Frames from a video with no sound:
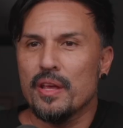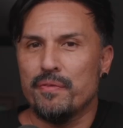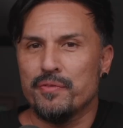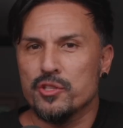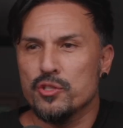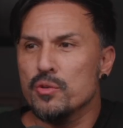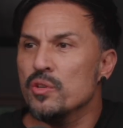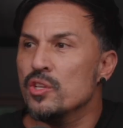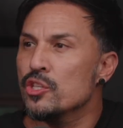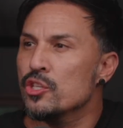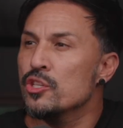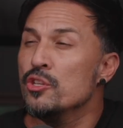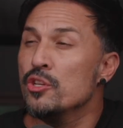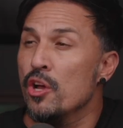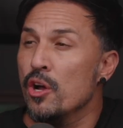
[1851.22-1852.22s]
if students
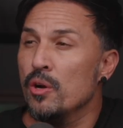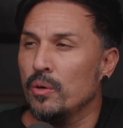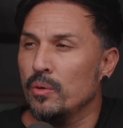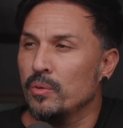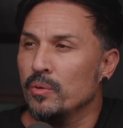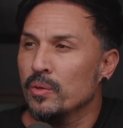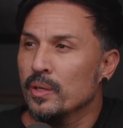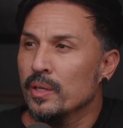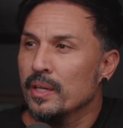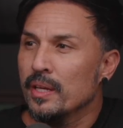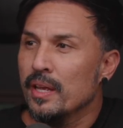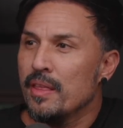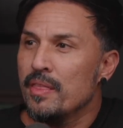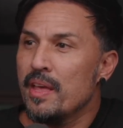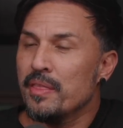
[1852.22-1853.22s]
know
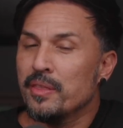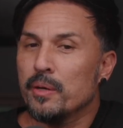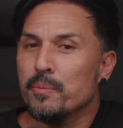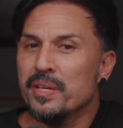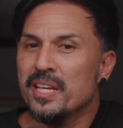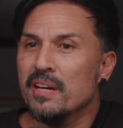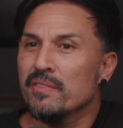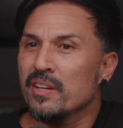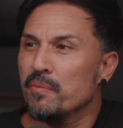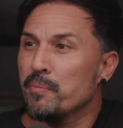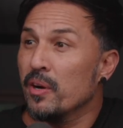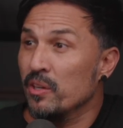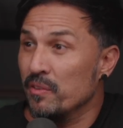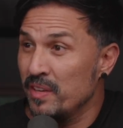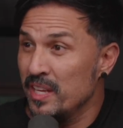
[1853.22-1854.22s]
that they're becoming a
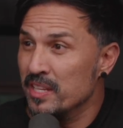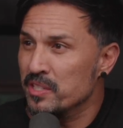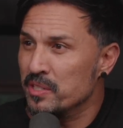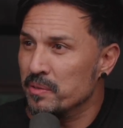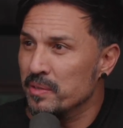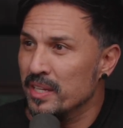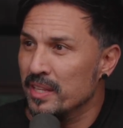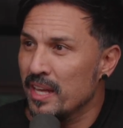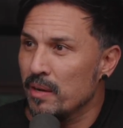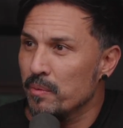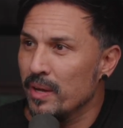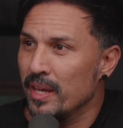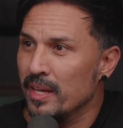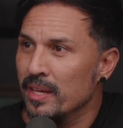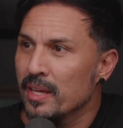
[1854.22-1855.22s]
part of history in that
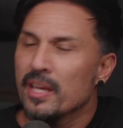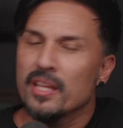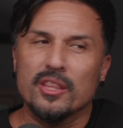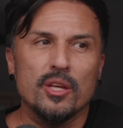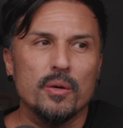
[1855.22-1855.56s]
way, right.